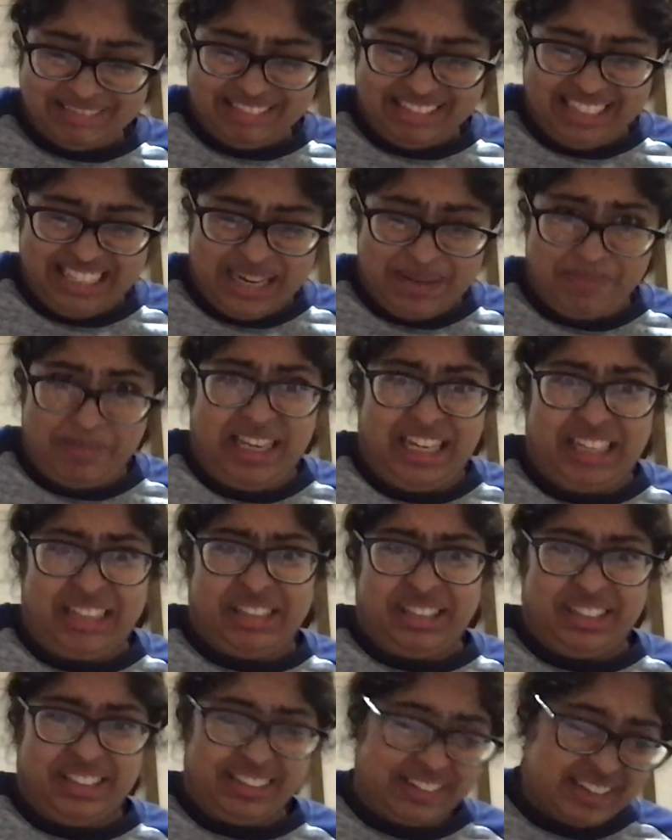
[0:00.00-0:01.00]
eat
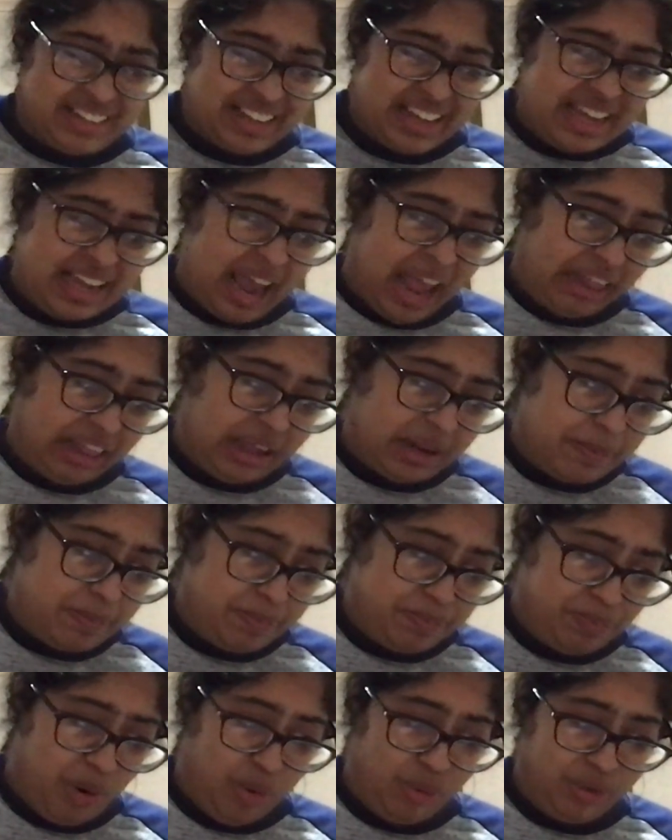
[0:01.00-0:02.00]
pizza at
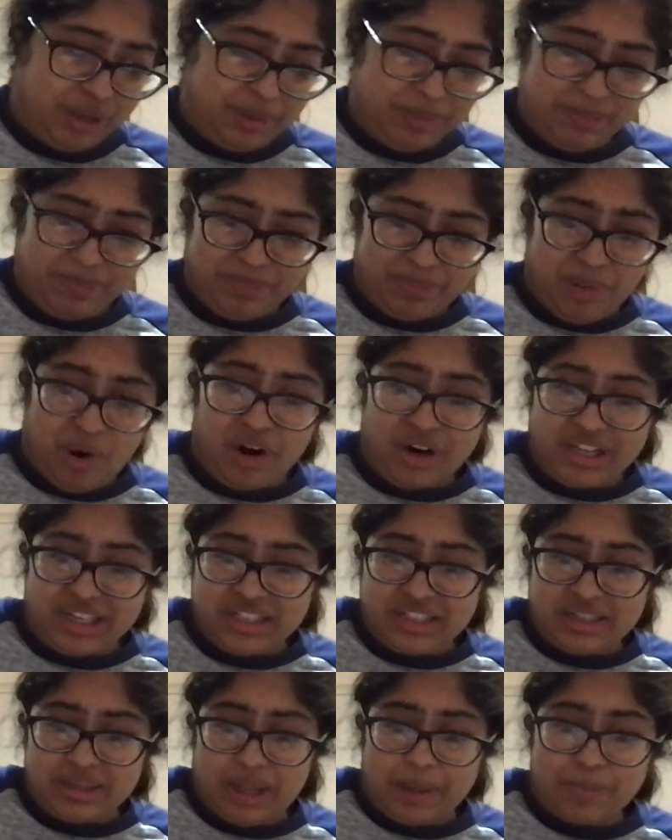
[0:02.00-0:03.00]
like bowling
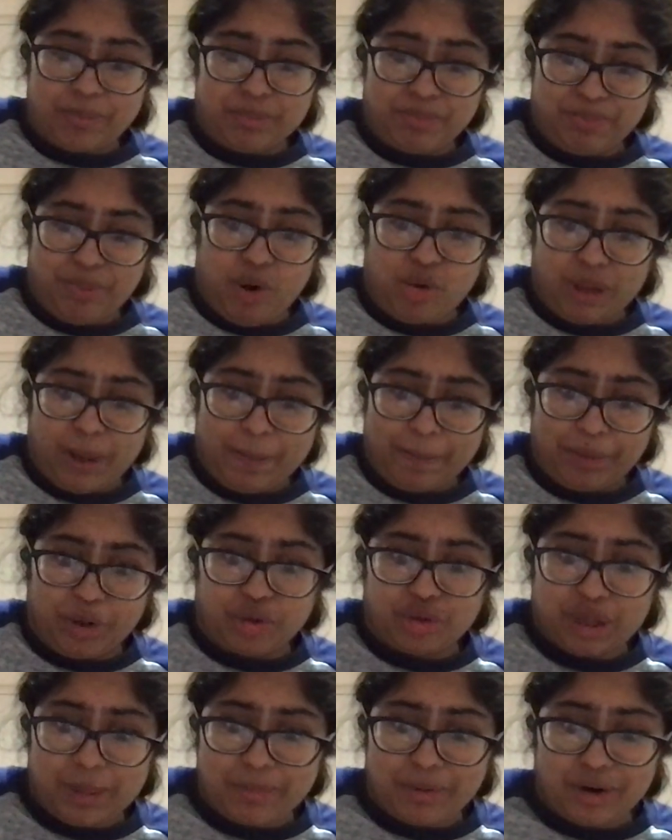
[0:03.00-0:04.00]
parties, like bowling
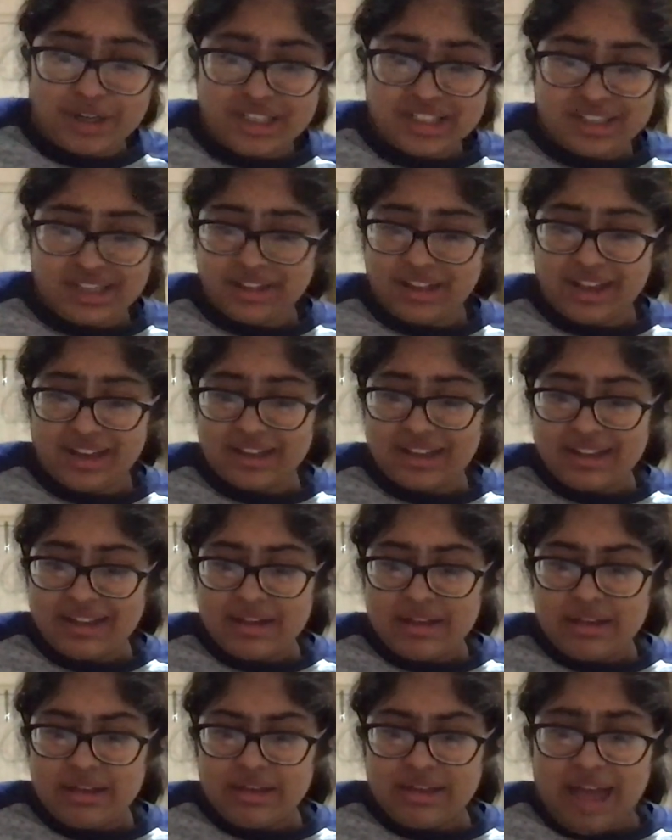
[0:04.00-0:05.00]
birthday parties, and like
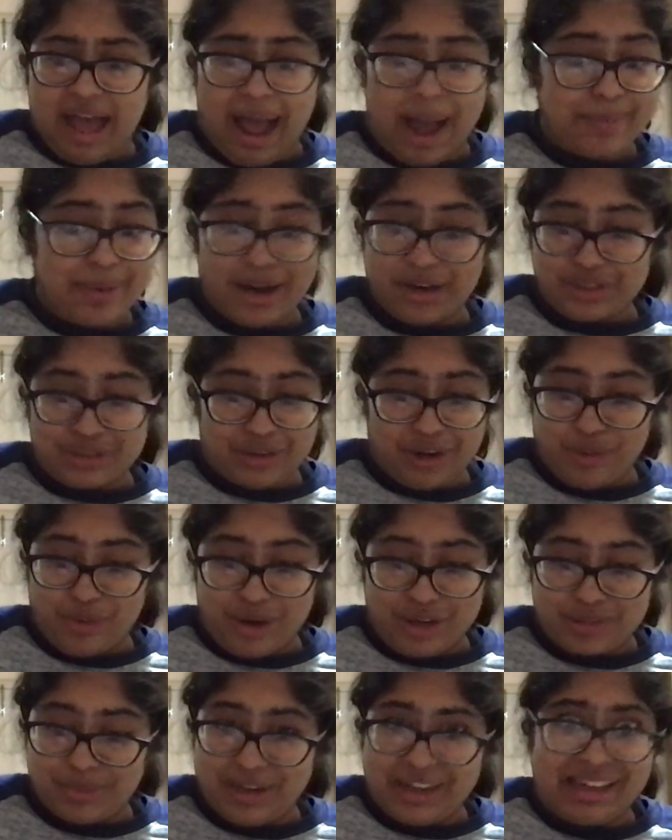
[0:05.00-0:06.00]
I'm not sure I
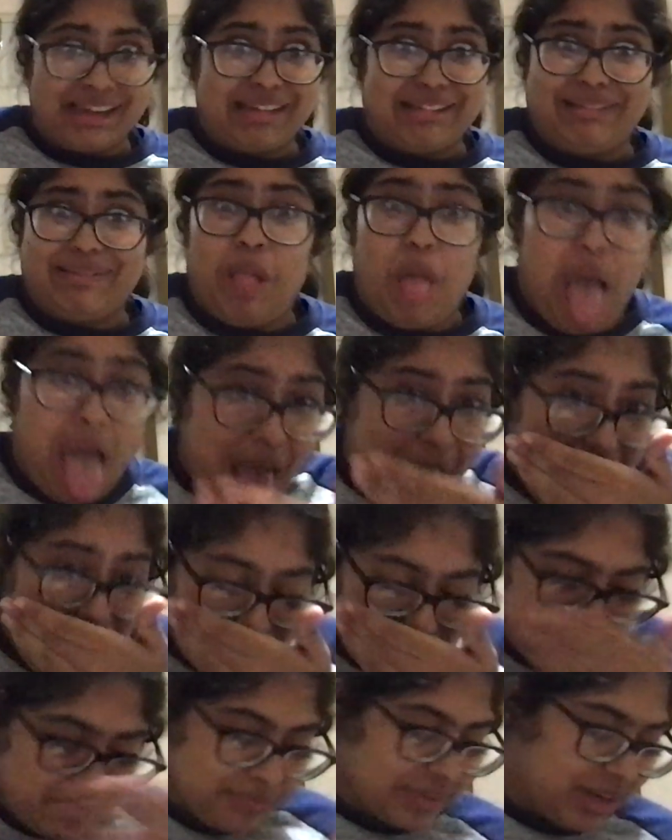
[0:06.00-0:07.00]
washed my hands.
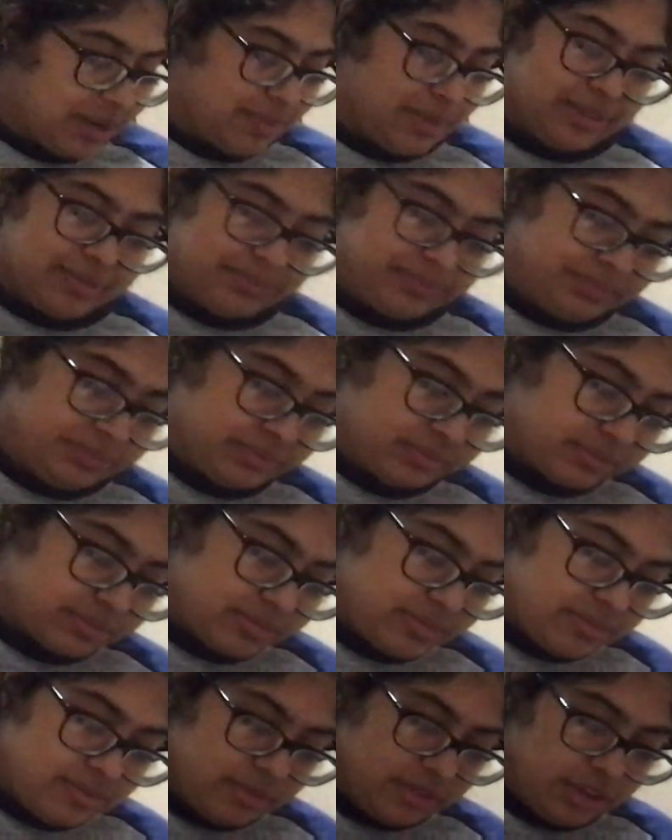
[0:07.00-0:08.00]
I mean,
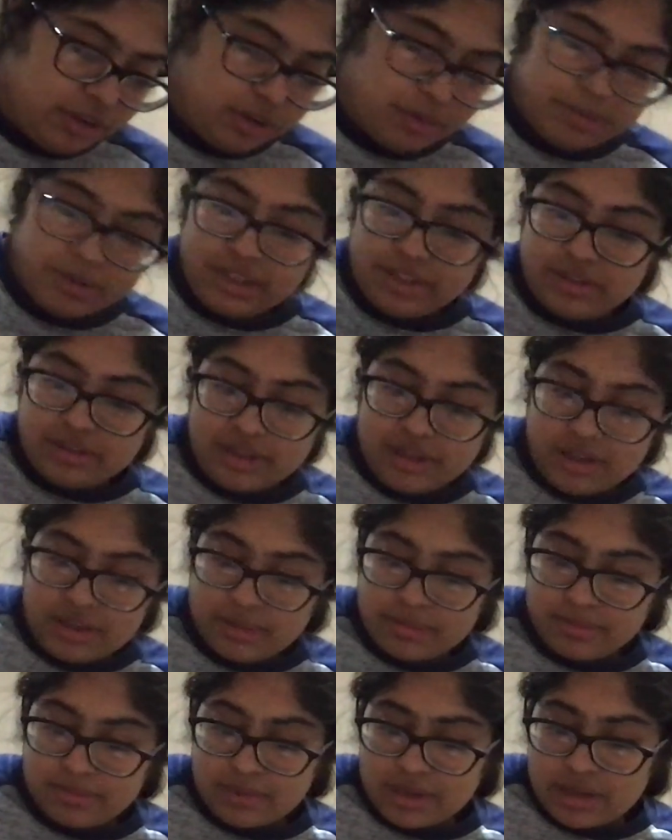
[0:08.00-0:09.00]
girl, please.
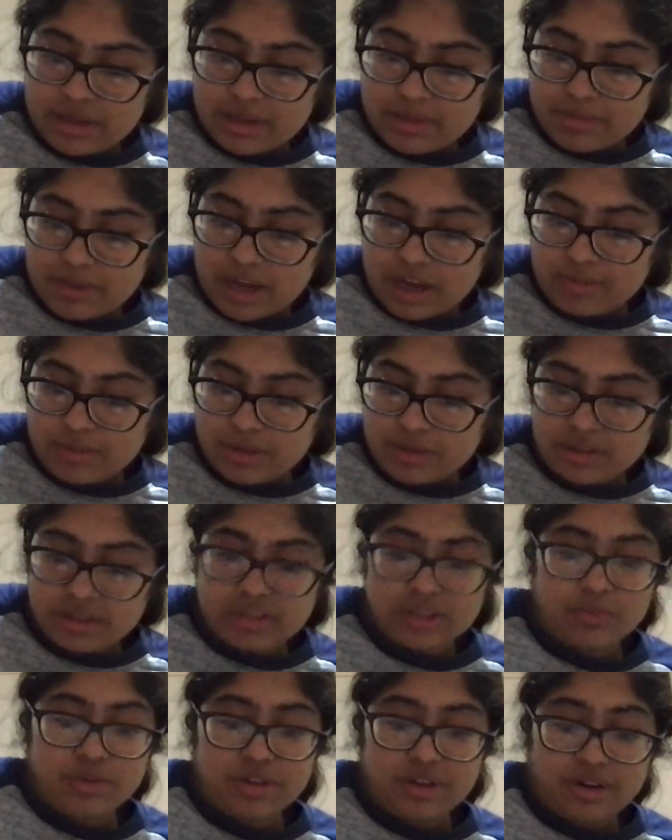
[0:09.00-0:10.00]
My immune
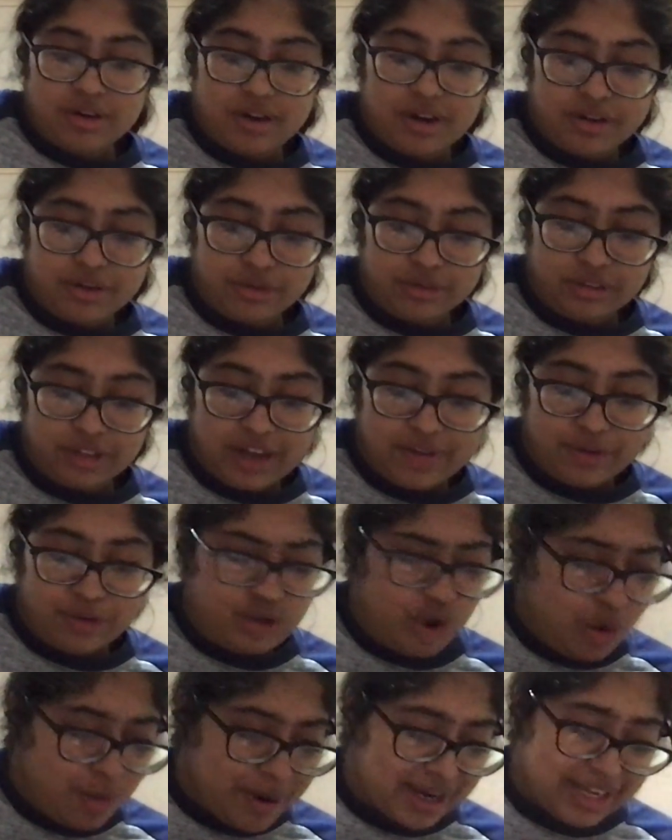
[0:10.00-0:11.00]
system was on another level.
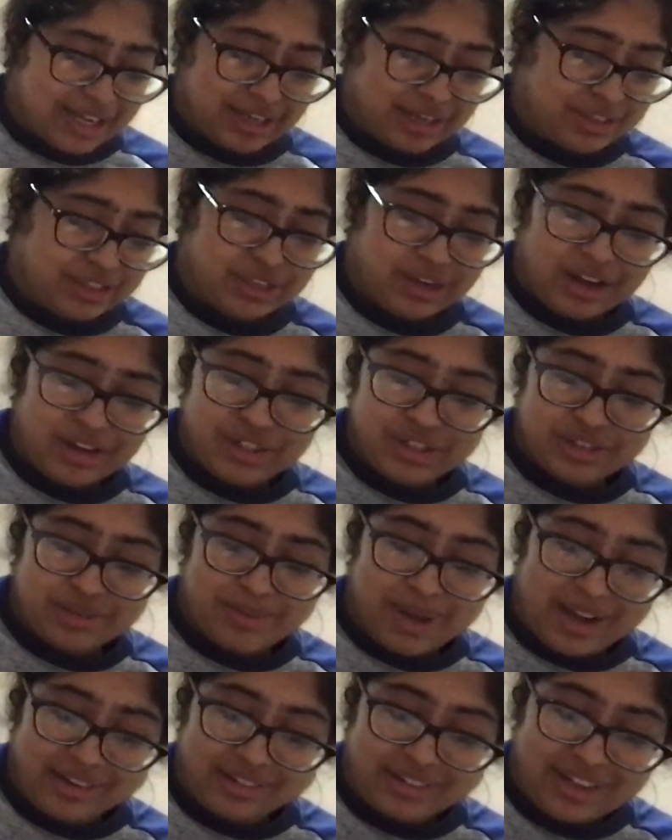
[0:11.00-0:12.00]
Nobody could touch us
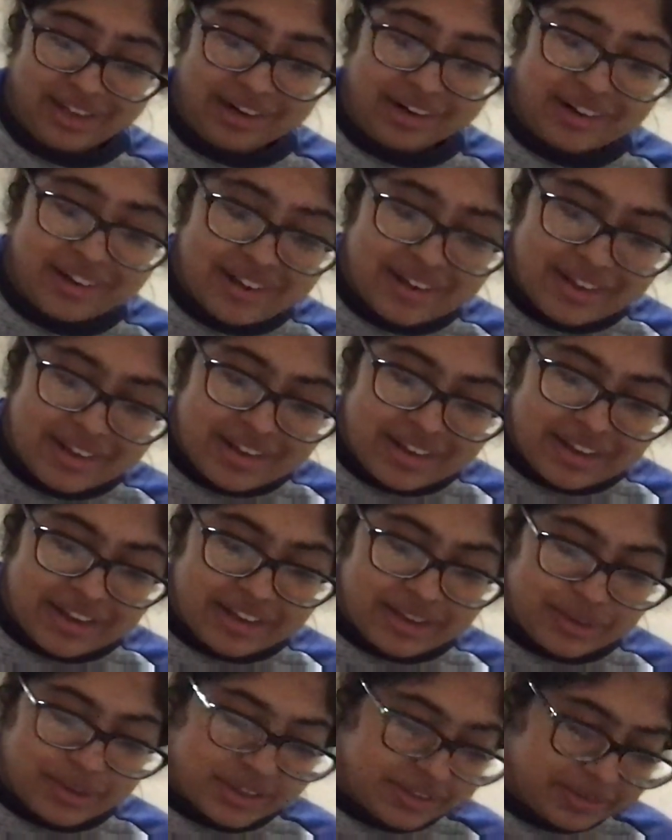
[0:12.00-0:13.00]
back then.
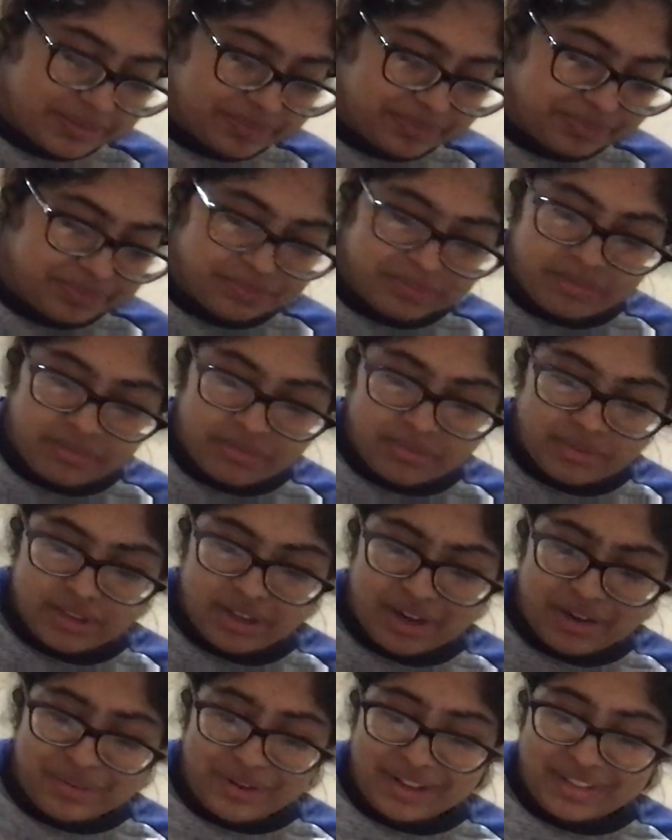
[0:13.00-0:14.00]
Anyway,
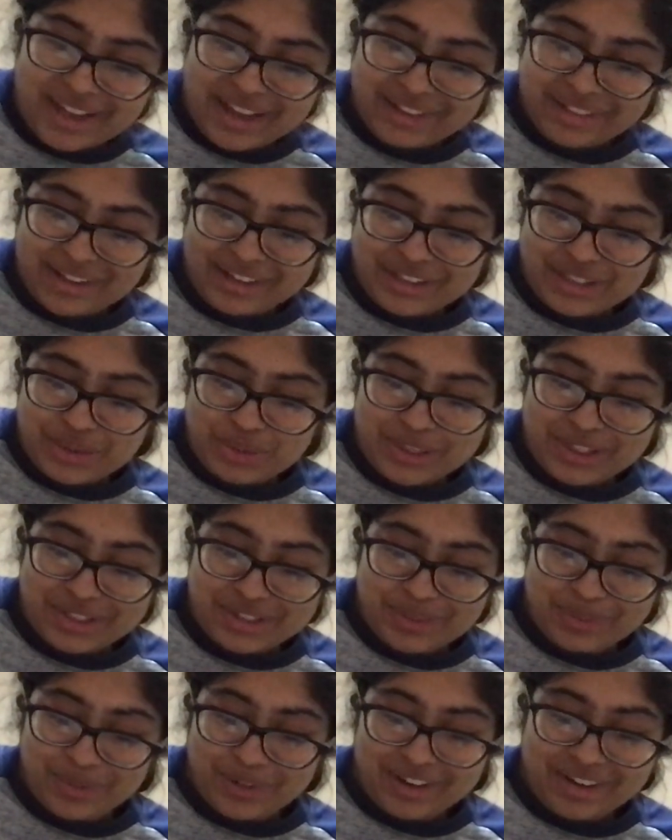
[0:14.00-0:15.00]
I read that in like a tweet
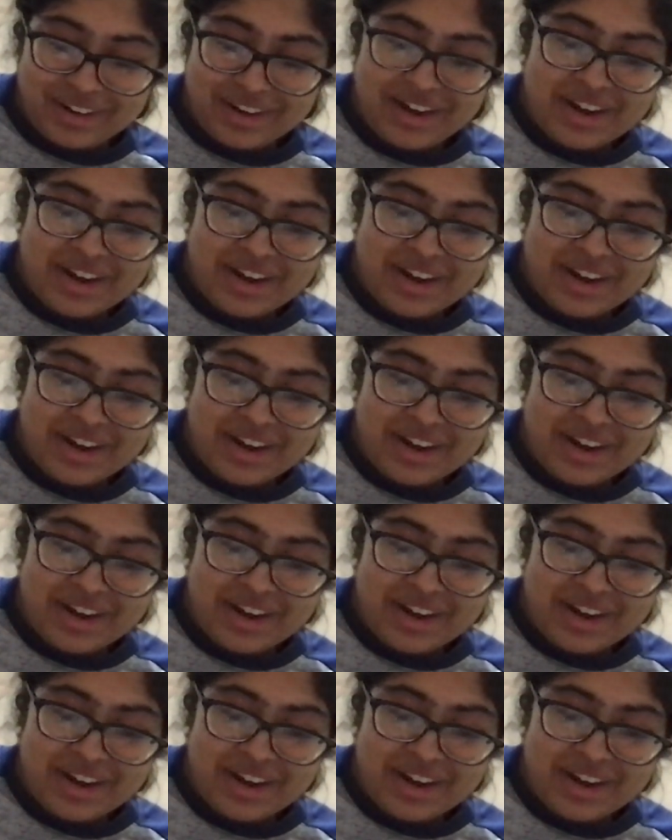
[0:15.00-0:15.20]
somewhere.